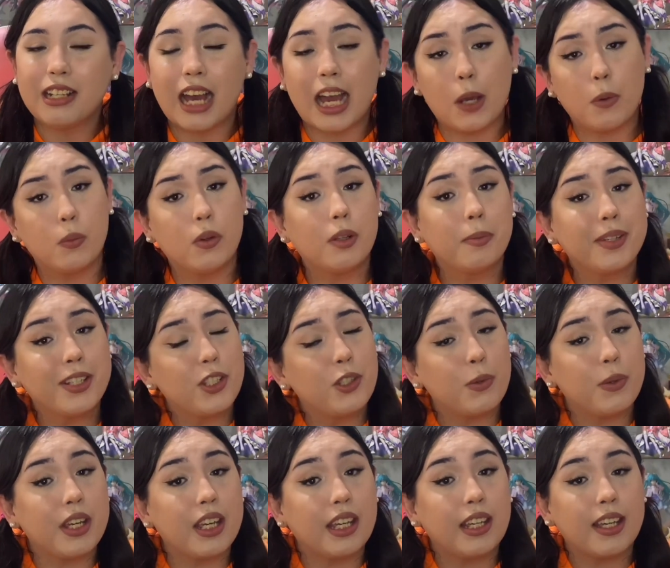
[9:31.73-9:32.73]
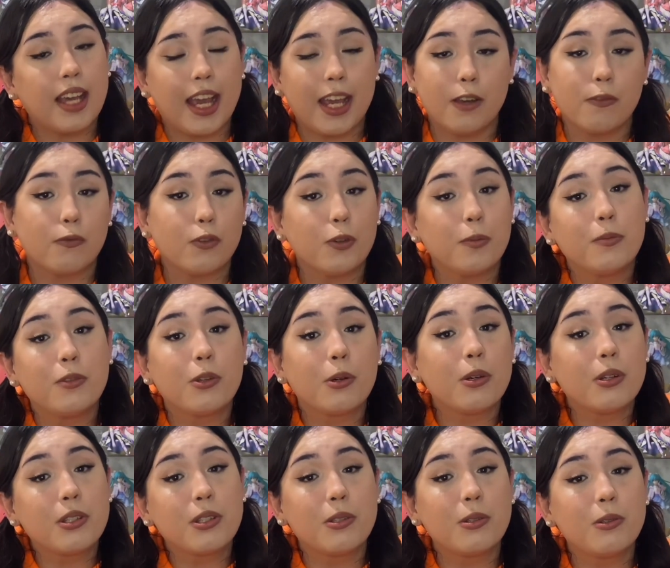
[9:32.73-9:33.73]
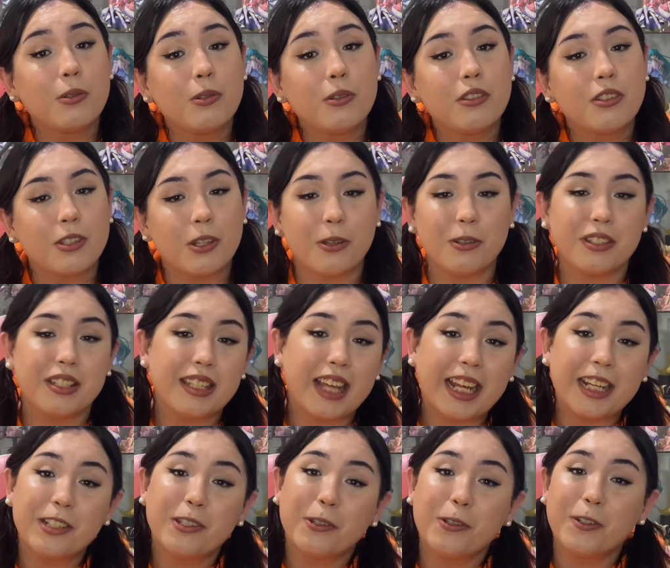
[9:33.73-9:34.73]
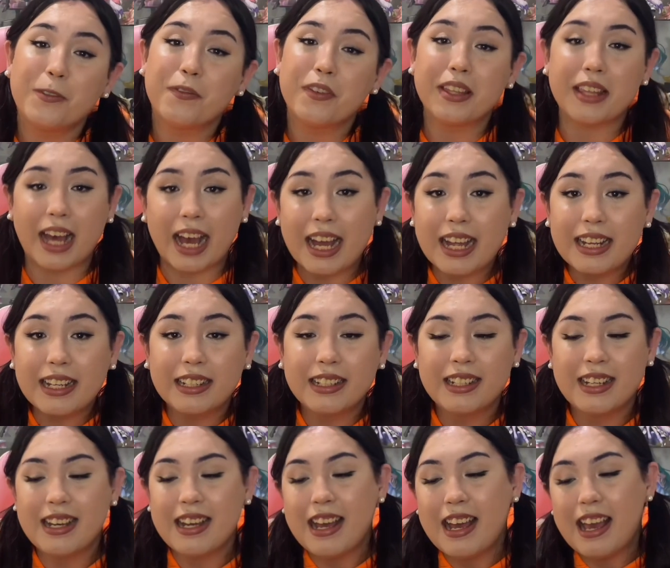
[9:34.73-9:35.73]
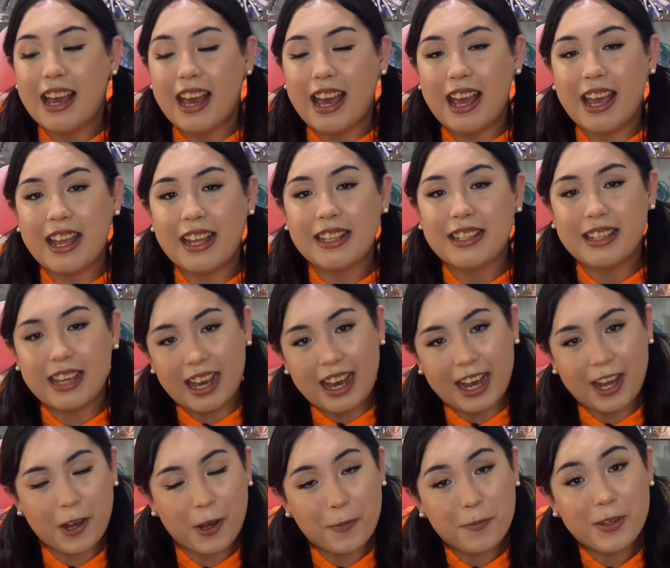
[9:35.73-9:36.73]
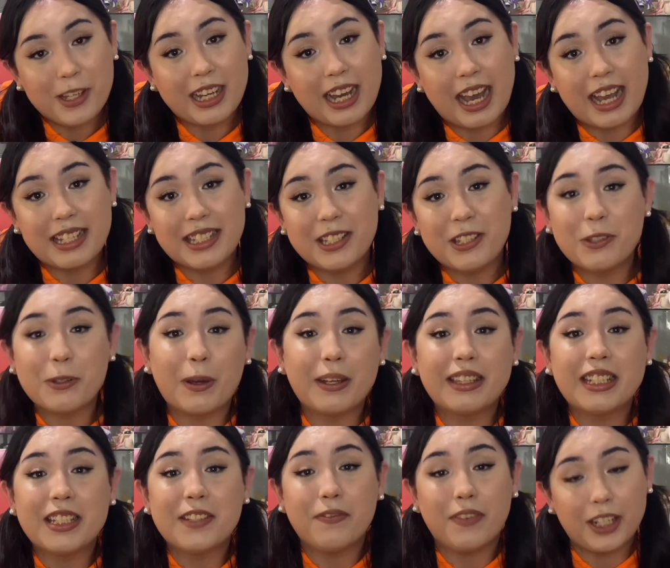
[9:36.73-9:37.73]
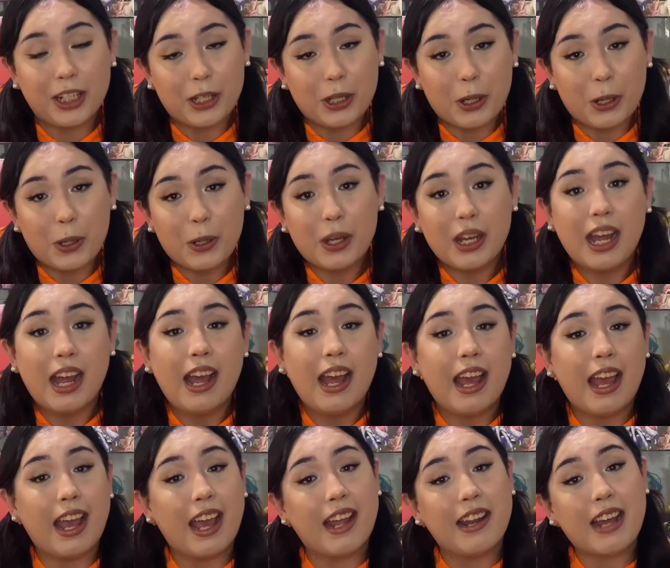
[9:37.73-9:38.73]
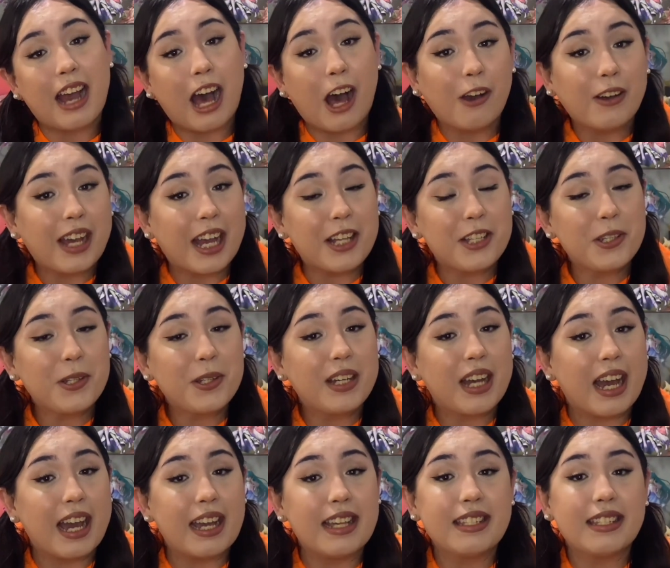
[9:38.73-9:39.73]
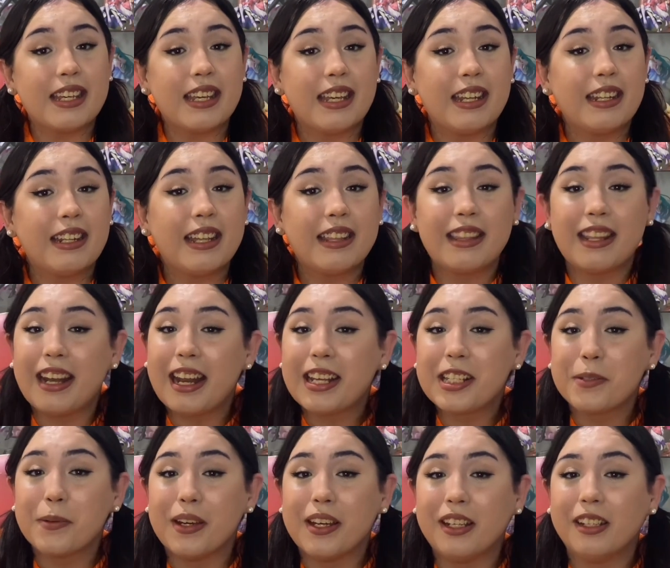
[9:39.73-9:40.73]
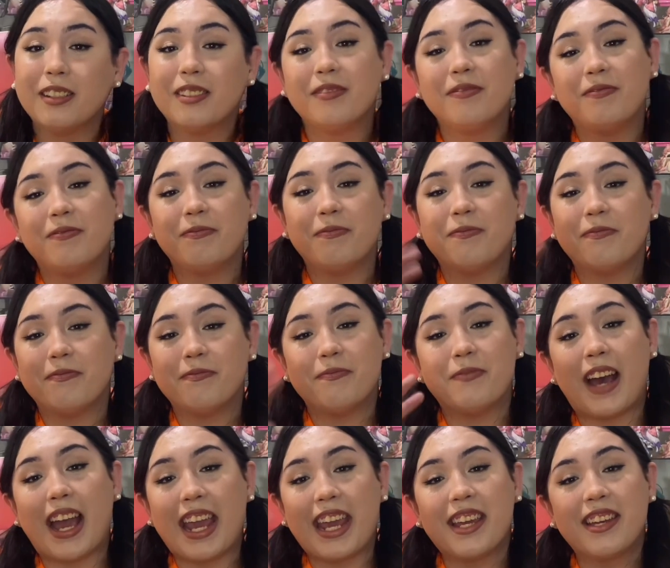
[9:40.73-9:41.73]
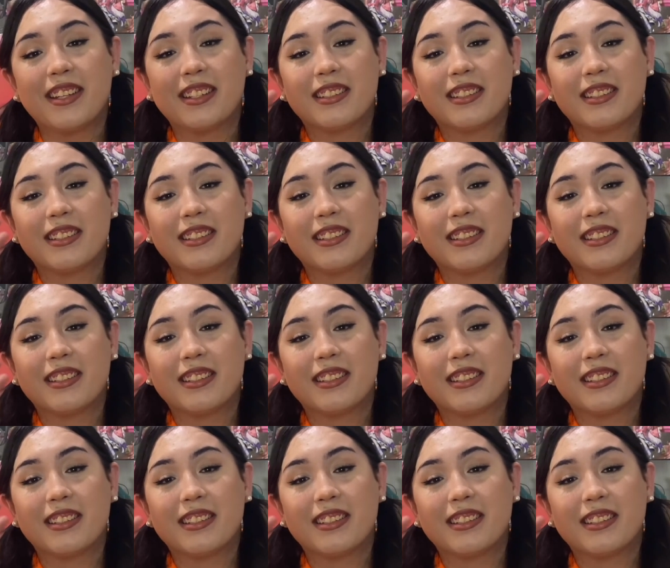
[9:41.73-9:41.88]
I will be doing a room tour soon, so stay tuned for that. And yeah, I hope you guys enjoyed this video, and I'll catch you guys in the next one. Bye.